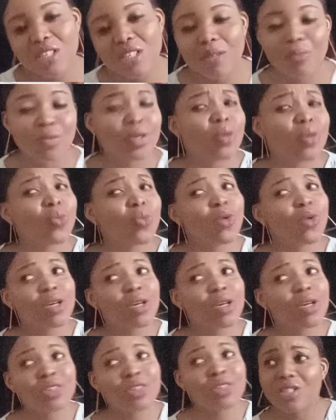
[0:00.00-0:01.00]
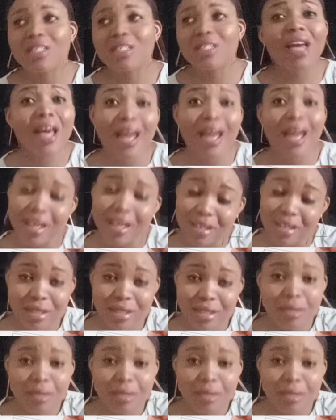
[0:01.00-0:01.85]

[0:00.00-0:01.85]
You're wondering, yes.